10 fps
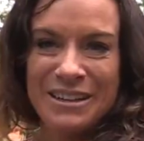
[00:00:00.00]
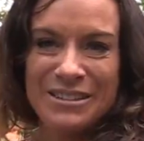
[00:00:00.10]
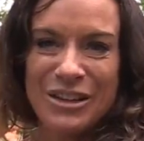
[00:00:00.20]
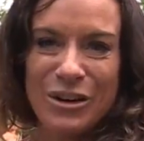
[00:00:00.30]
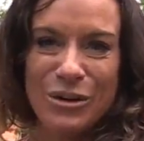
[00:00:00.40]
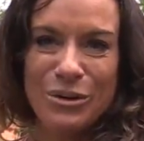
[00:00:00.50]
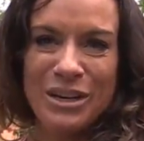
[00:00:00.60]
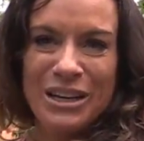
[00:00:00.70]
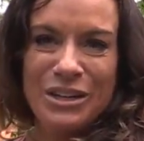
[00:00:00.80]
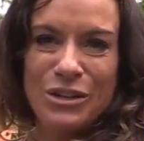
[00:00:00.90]
So
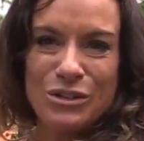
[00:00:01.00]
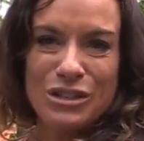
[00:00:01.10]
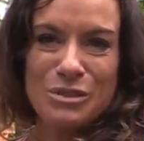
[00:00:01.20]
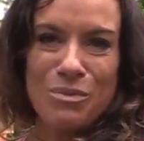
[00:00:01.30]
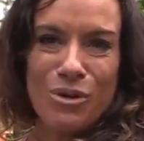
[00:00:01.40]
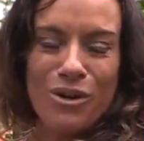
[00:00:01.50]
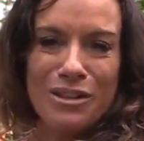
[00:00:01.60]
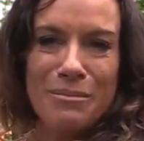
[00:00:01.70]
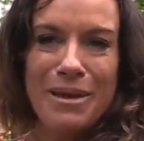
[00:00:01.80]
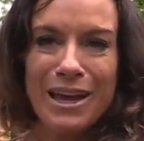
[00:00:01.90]
you're just more
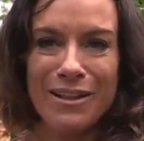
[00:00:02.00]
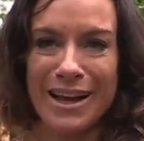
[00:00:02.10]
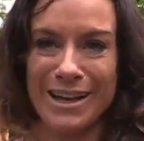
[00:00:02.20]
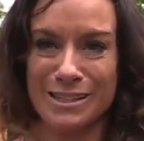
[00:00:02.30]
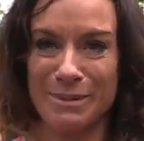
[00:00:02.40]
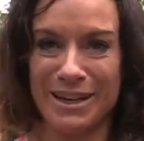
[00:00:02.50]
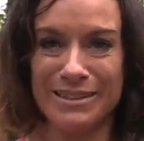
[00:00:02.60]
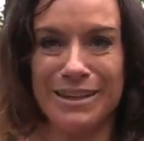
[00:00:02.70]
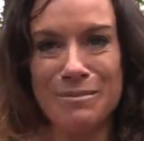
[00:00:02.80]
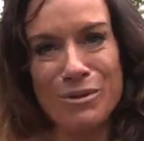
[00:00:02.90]
on the male aspect
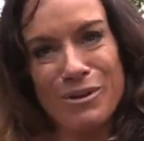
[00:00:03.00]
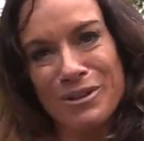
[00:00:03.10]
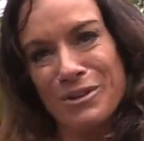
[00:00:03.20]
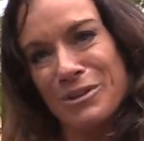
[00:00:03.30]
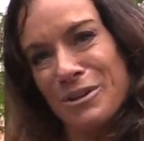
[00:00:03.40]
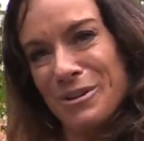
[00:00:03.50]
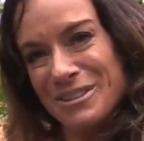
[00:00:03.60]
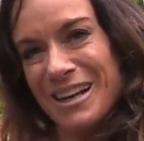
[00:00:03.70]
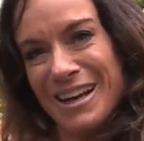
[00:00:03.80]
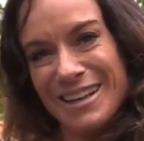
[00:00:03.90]
and I'm more on the girl
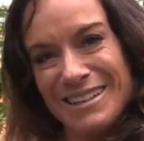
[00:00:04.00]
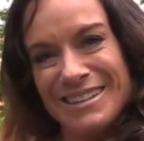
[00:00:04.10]
side.